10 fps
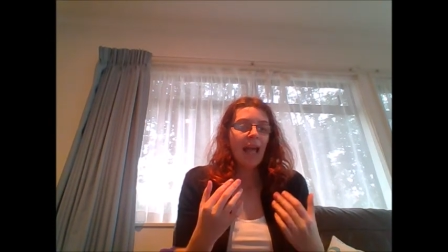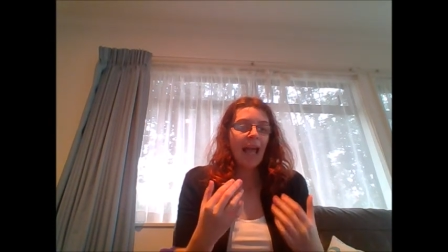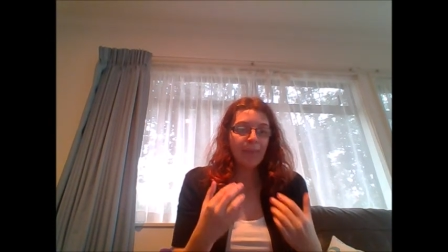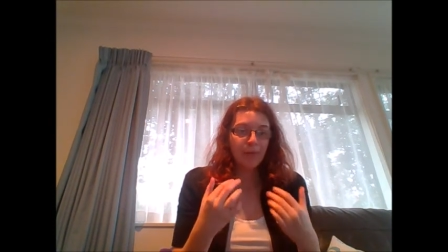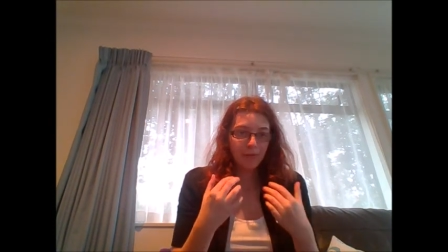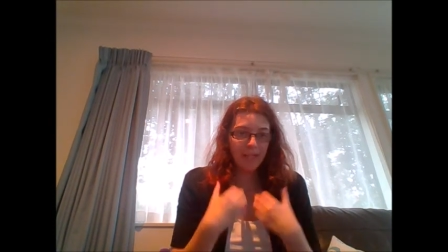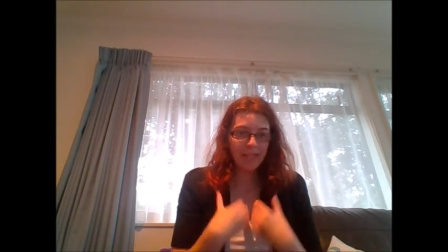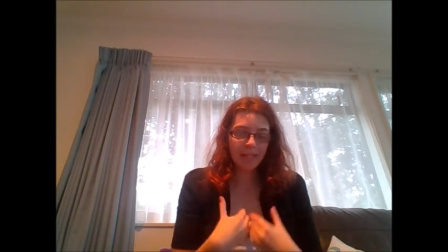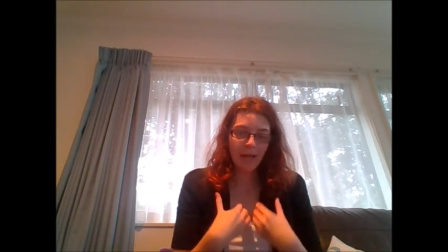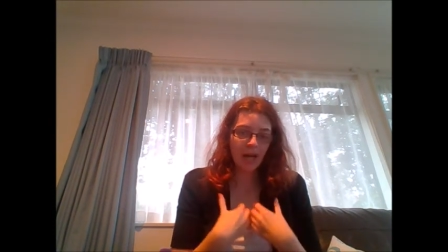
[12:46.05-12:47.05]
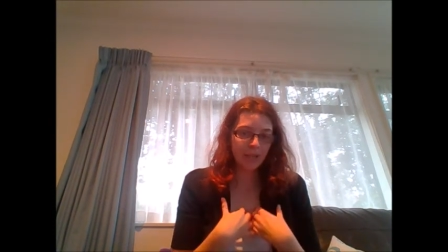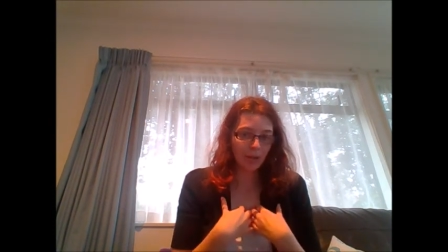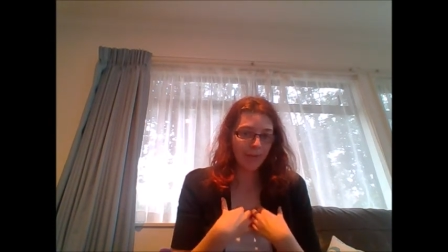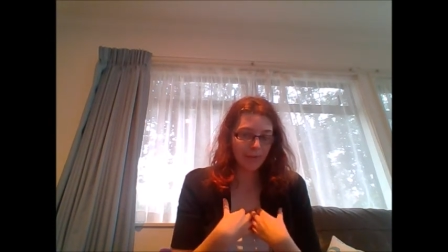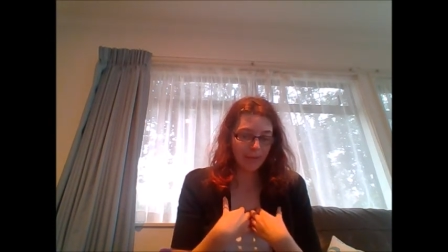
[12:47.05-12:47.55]
And the feeling I
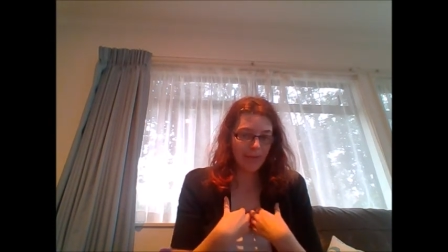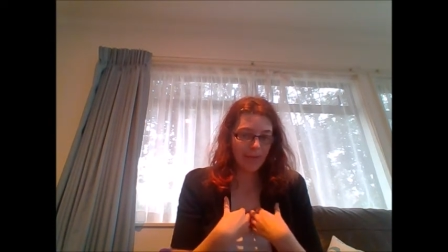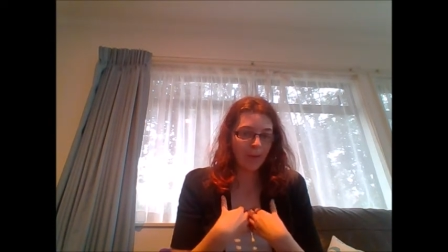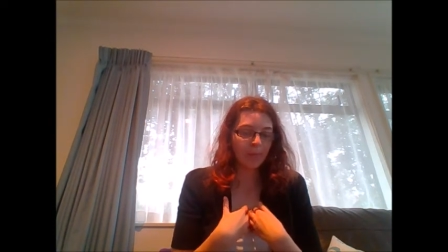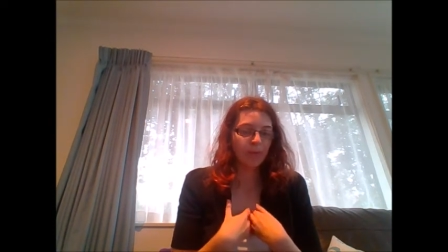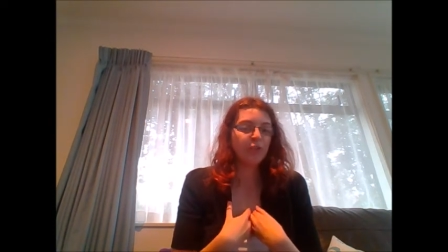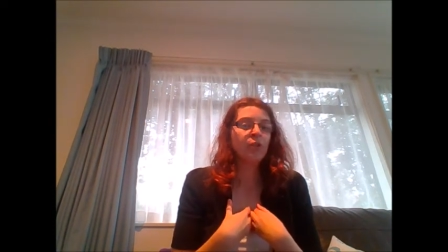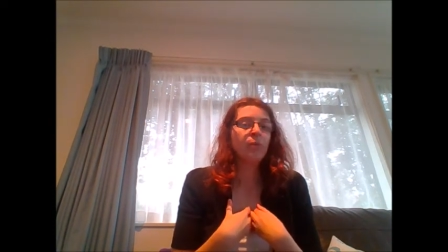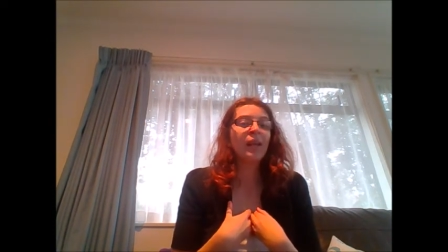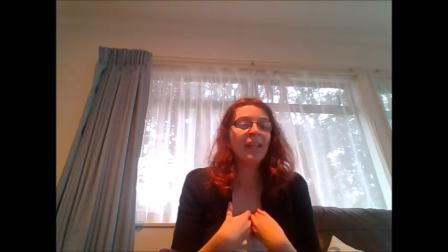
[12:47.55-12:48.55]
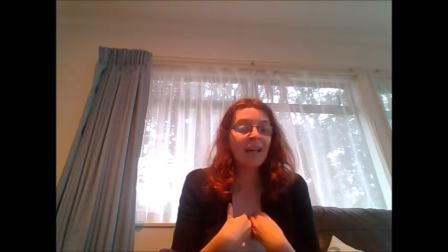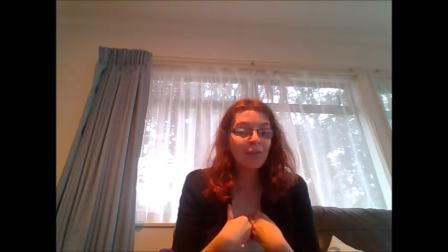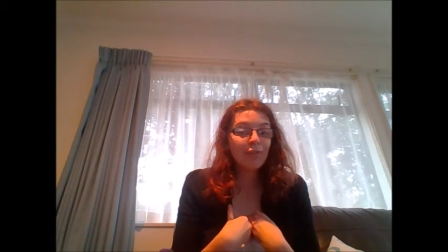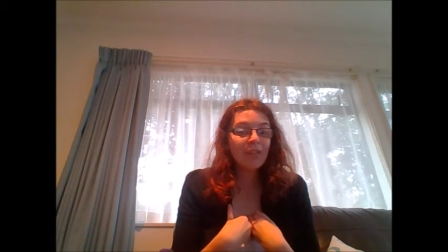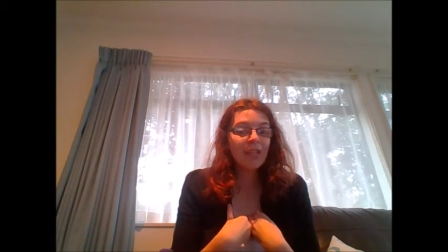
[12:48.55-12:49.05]
got from that was, you are
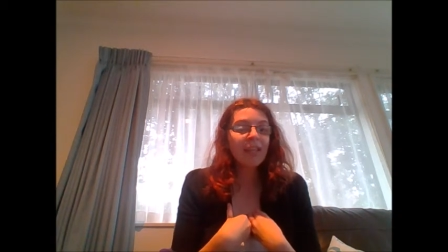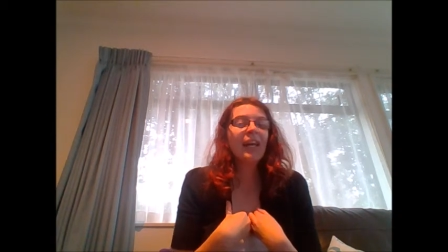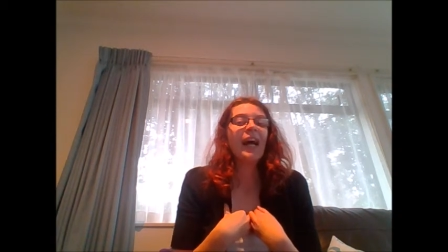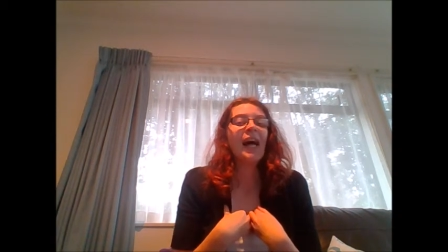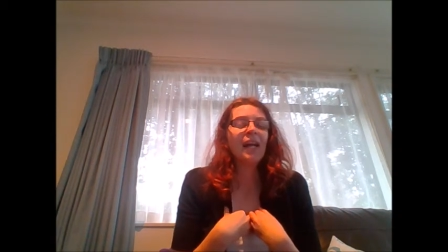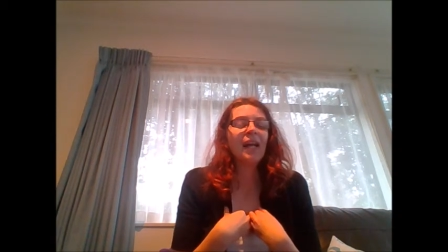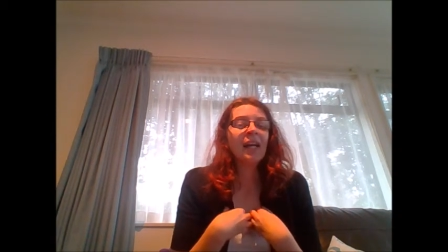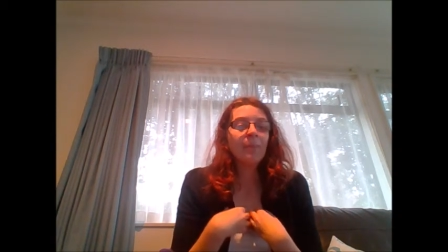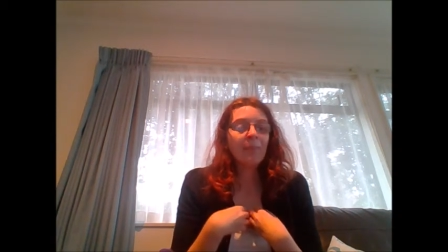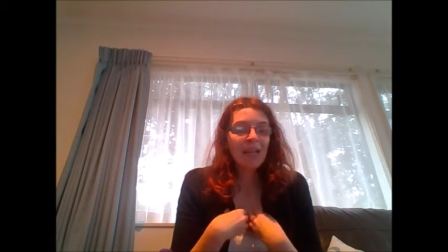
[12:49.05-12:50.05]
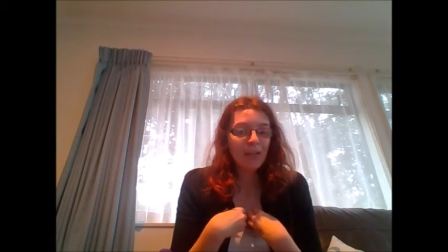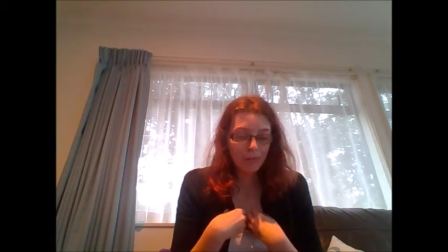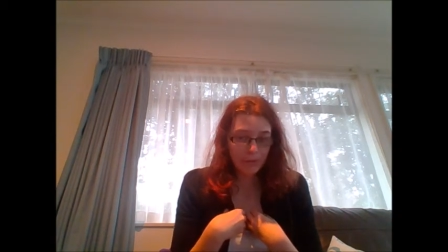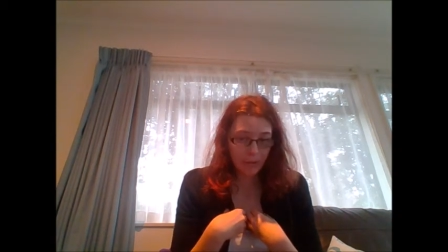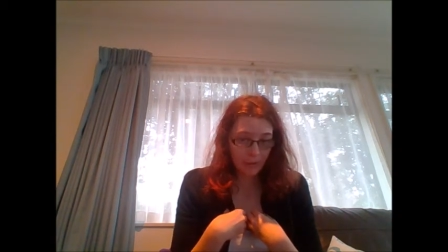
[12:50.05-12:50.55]
loved and I am here
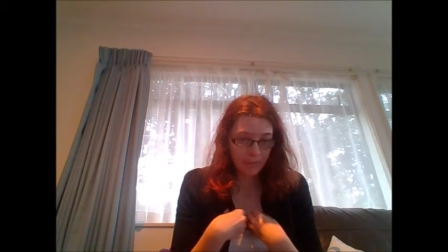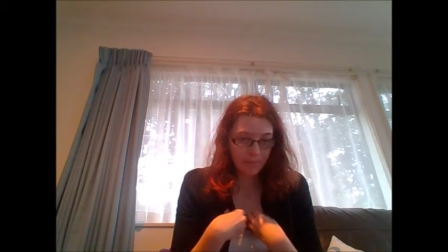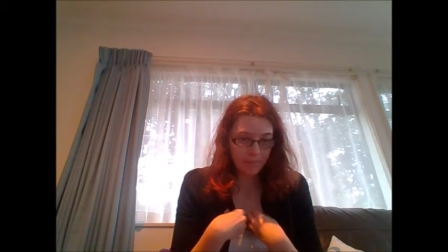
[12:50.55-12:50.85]
for you.